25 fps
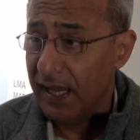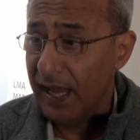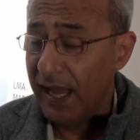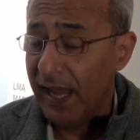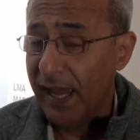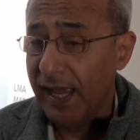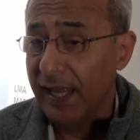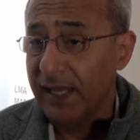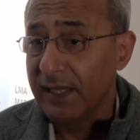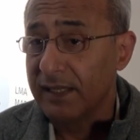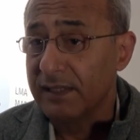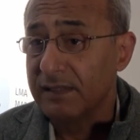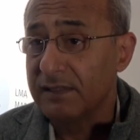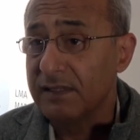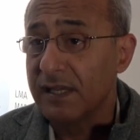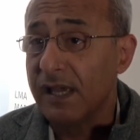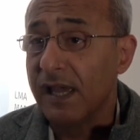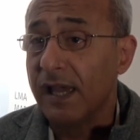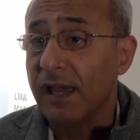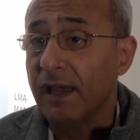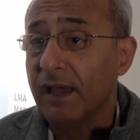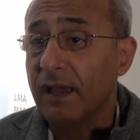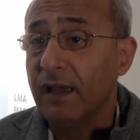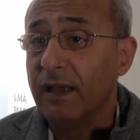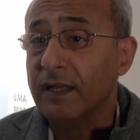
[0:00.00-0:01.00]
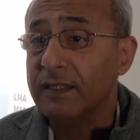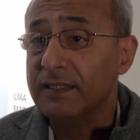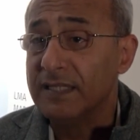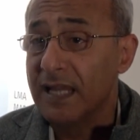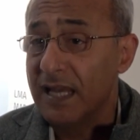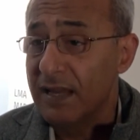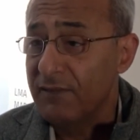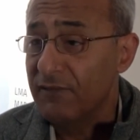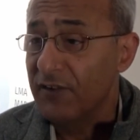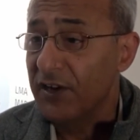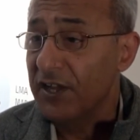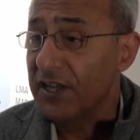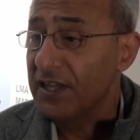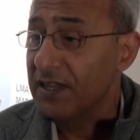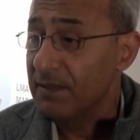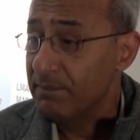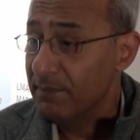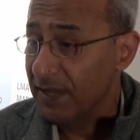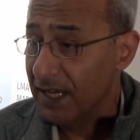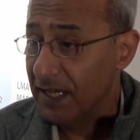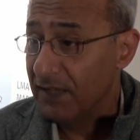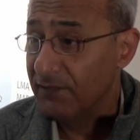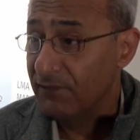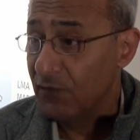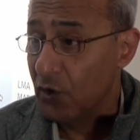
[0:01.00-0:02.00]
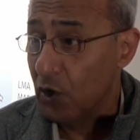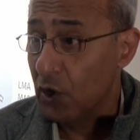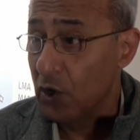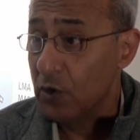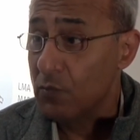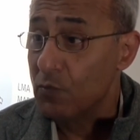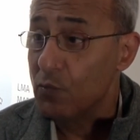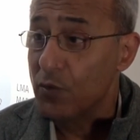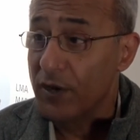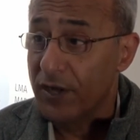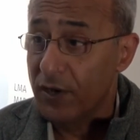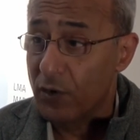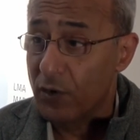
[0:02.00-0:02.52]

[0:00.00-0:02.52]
and delivering the minute volume we